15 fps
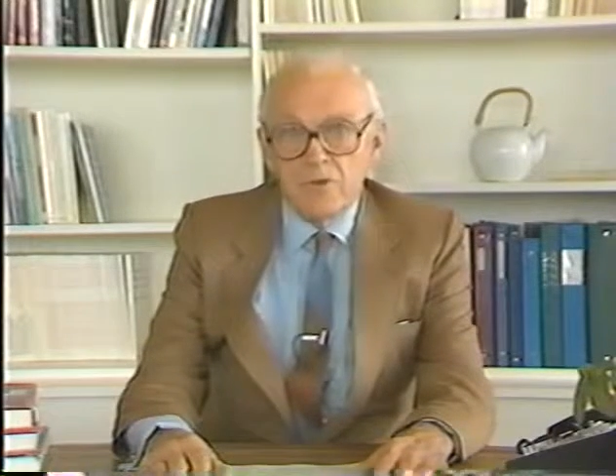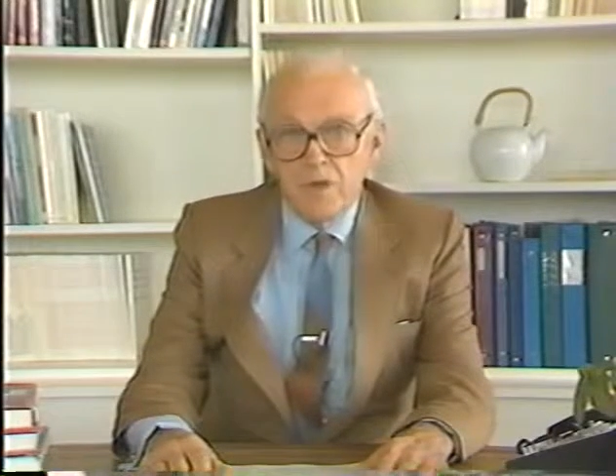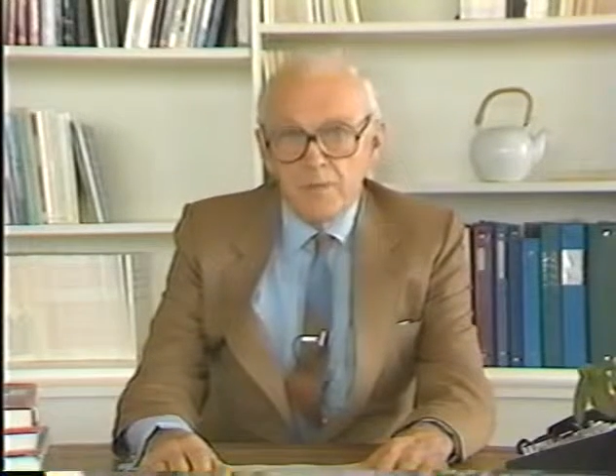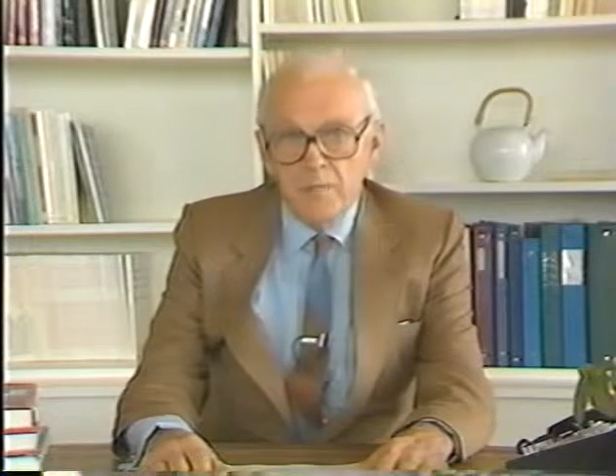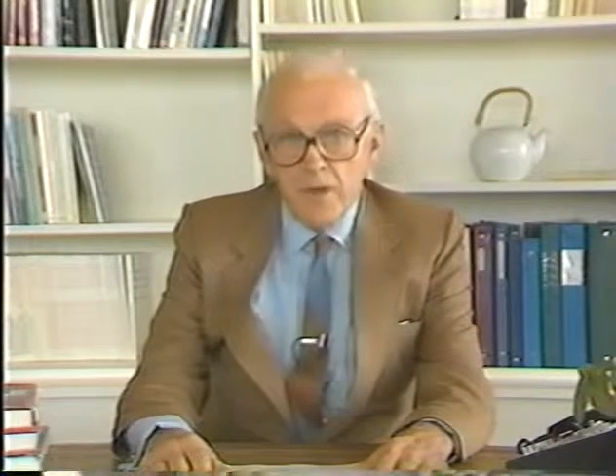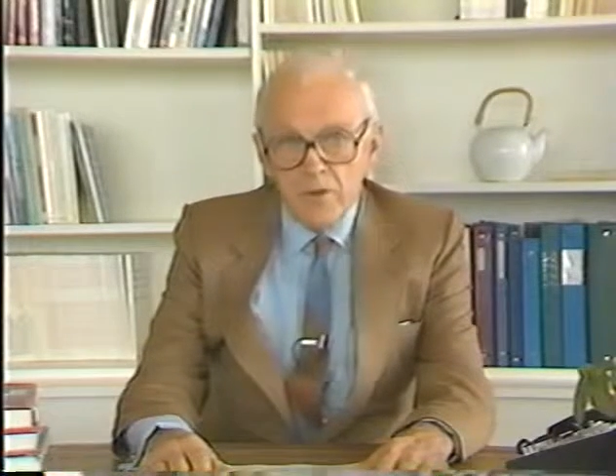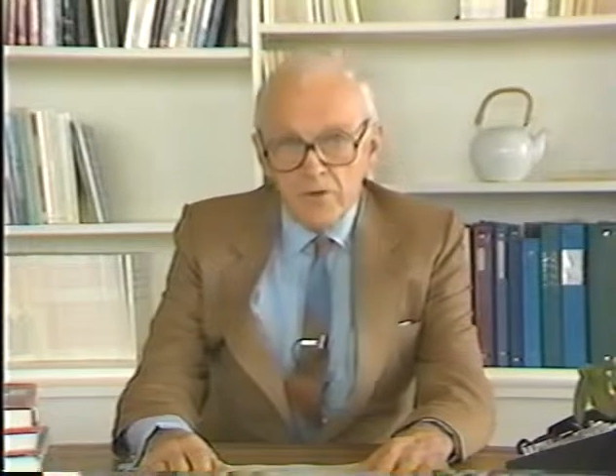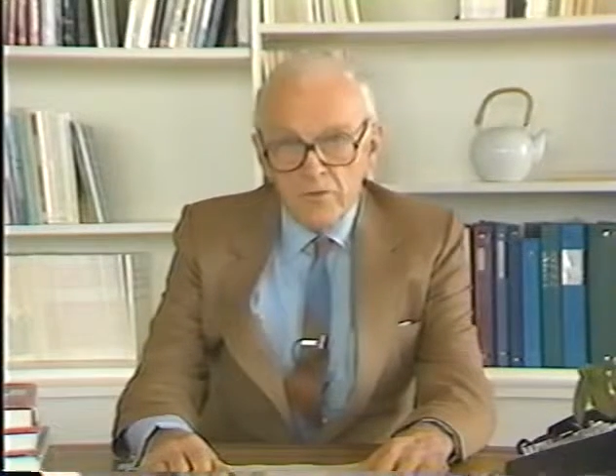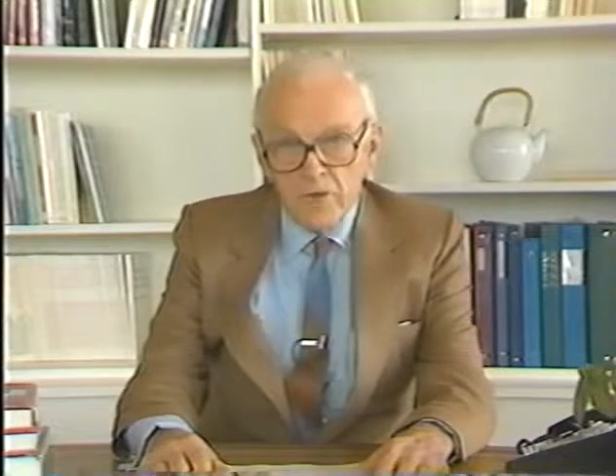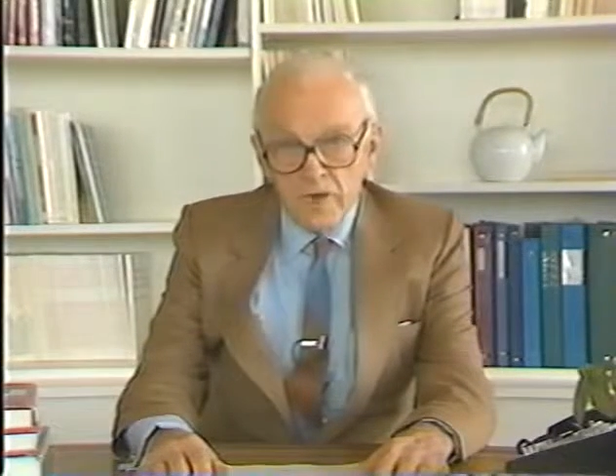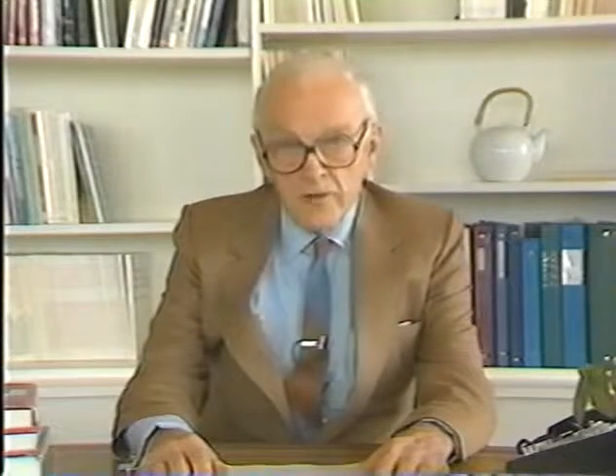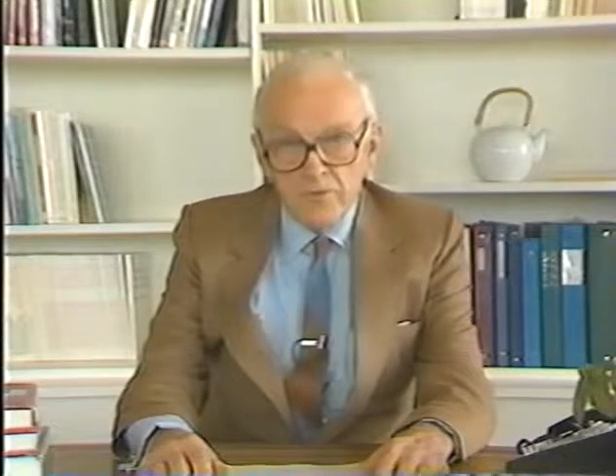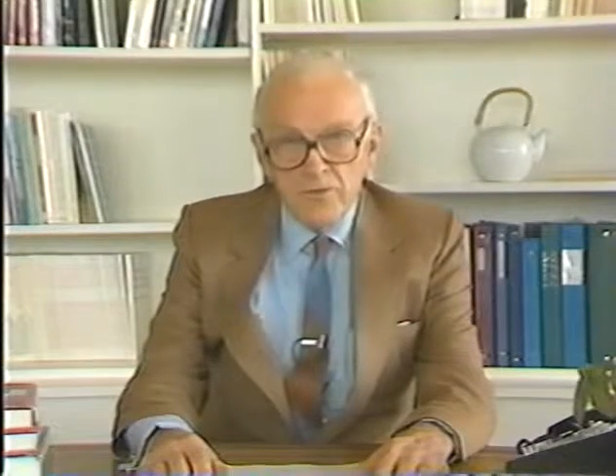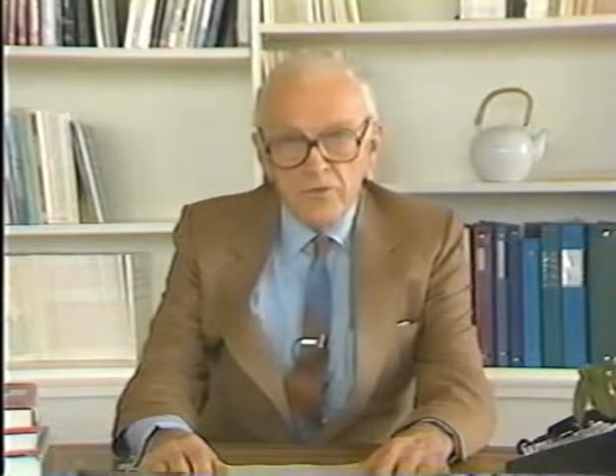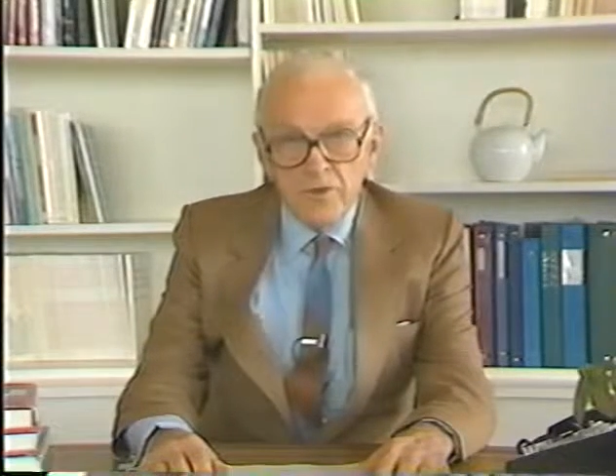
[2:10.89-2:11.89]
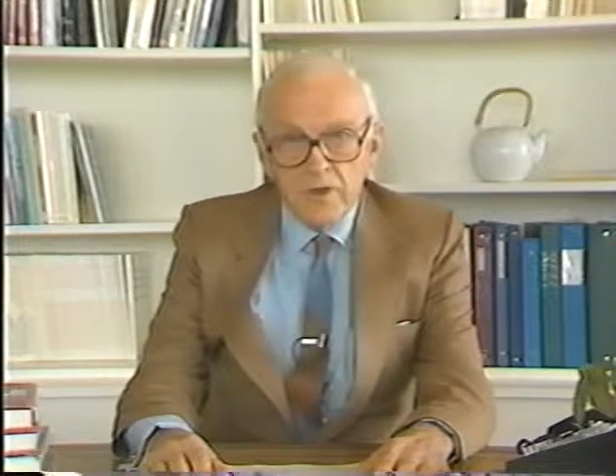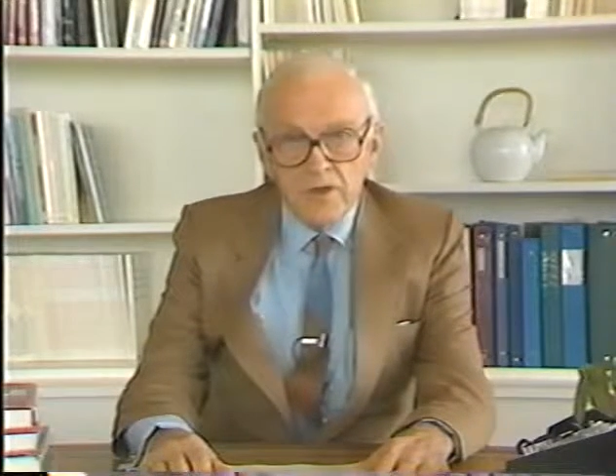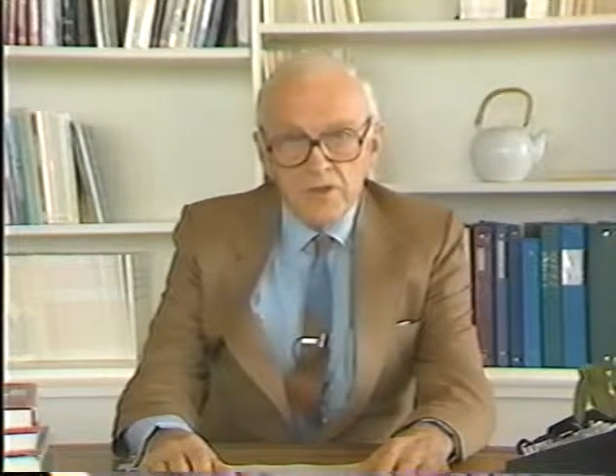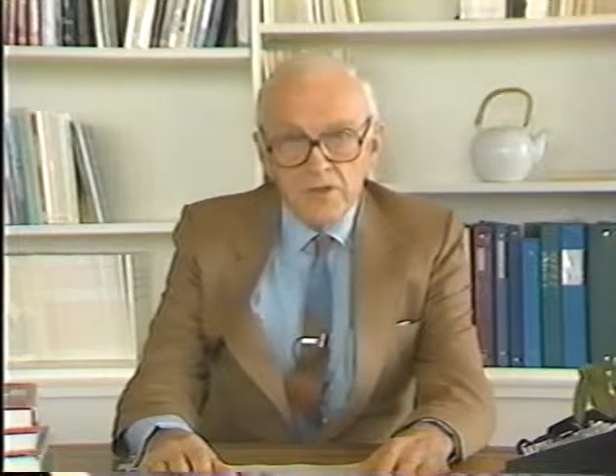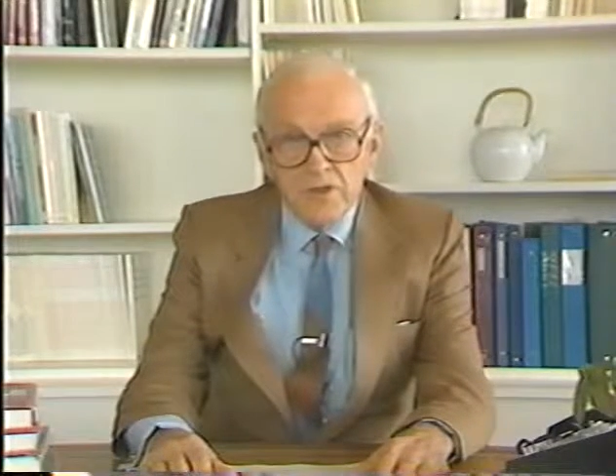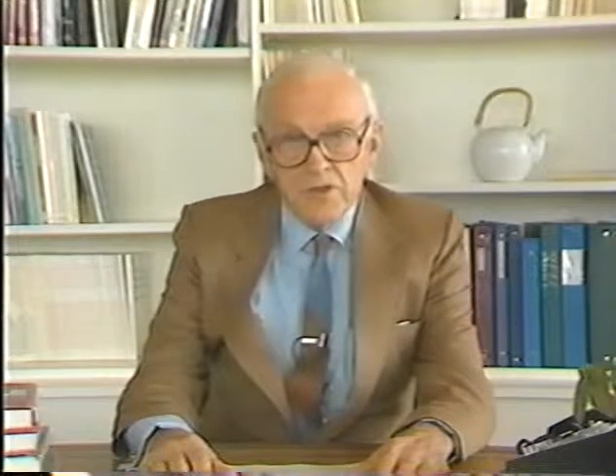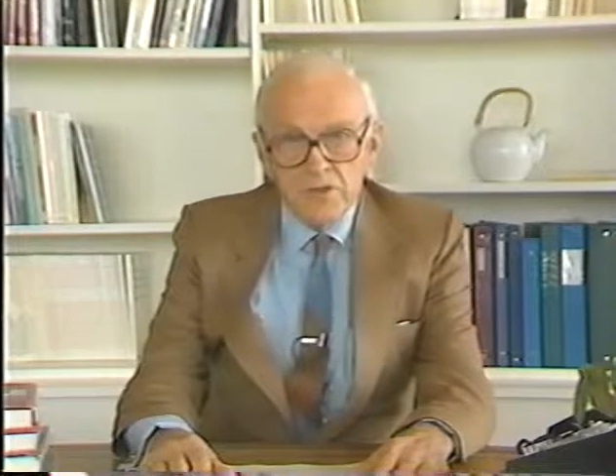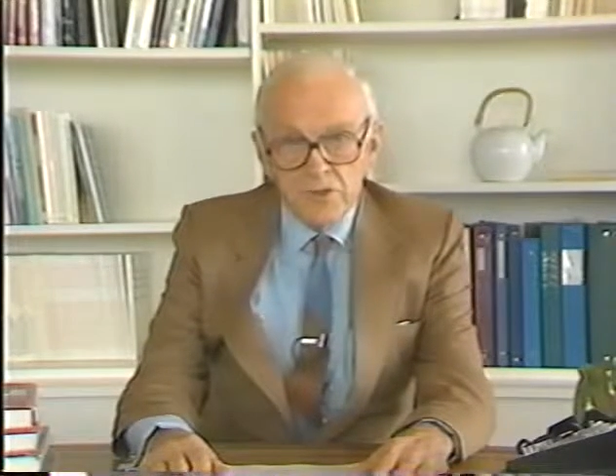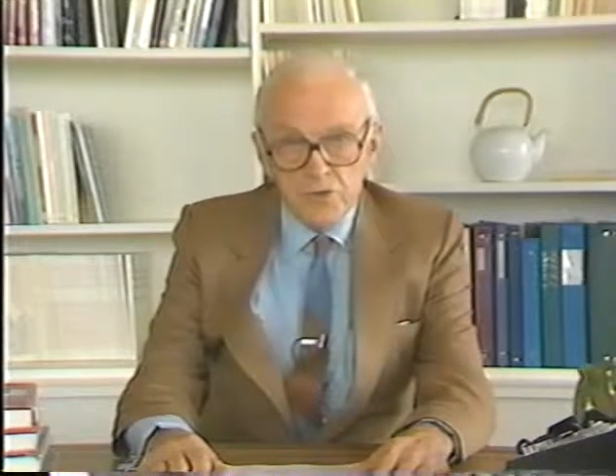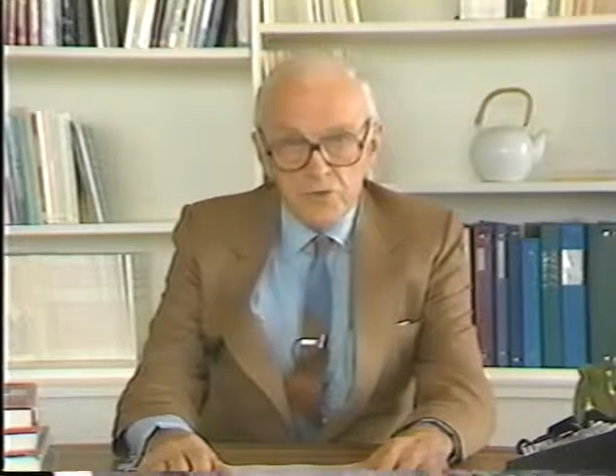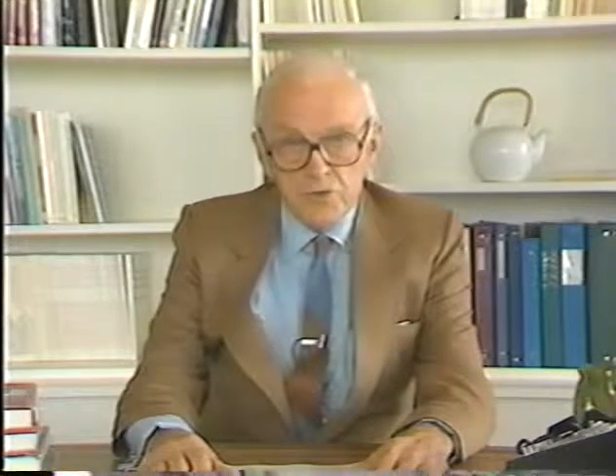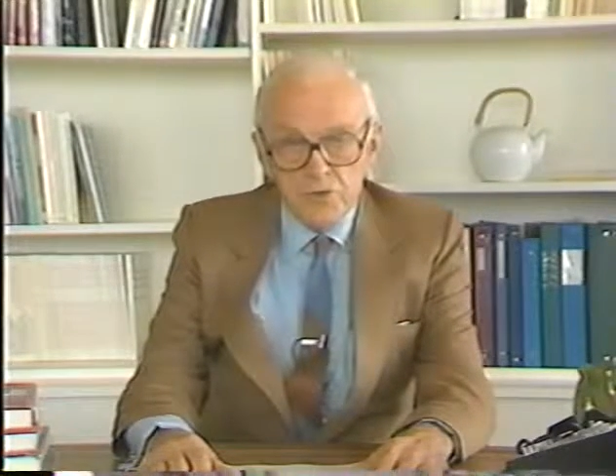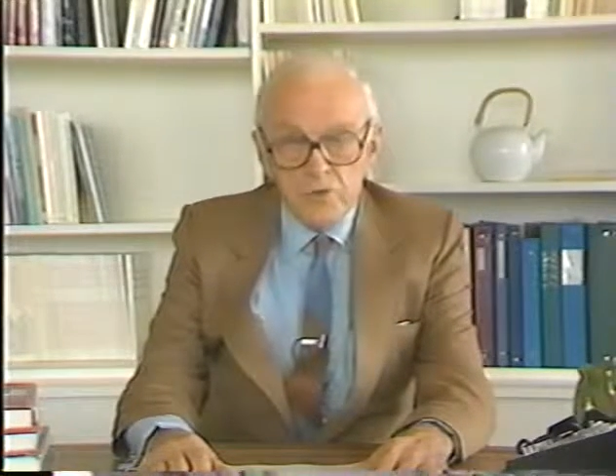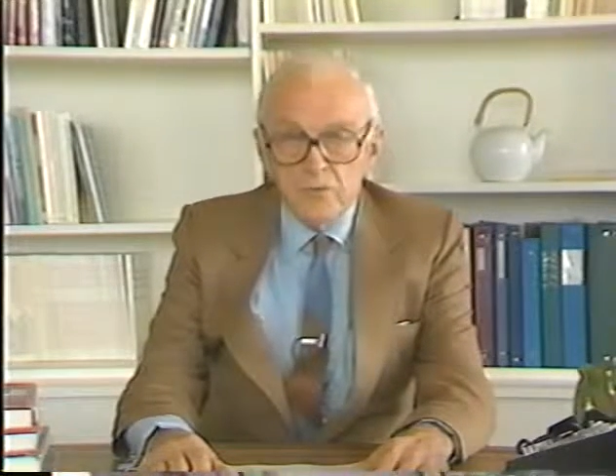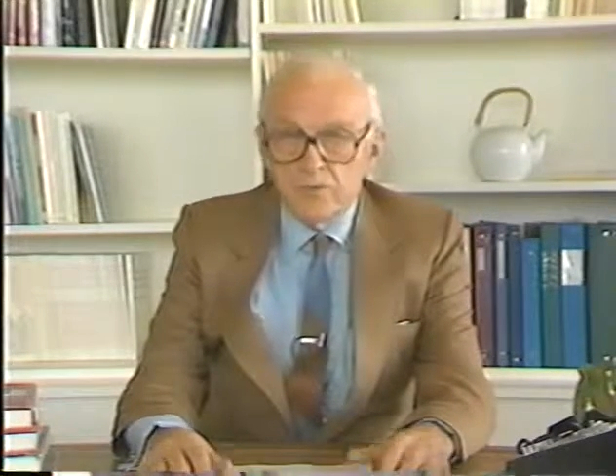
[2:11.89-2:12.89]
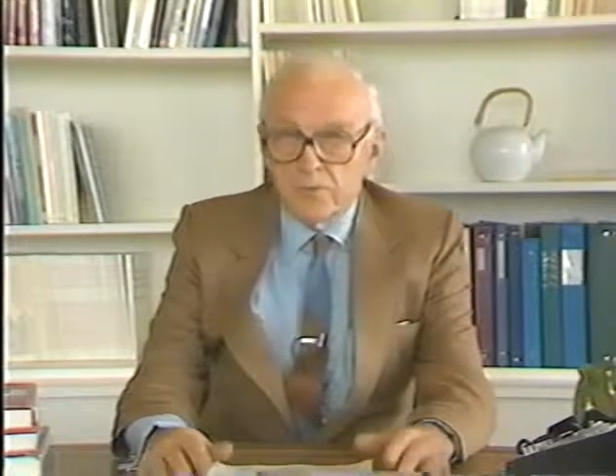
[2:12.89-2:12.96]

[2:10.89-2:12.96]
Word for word: the amount of advertising, and so forth.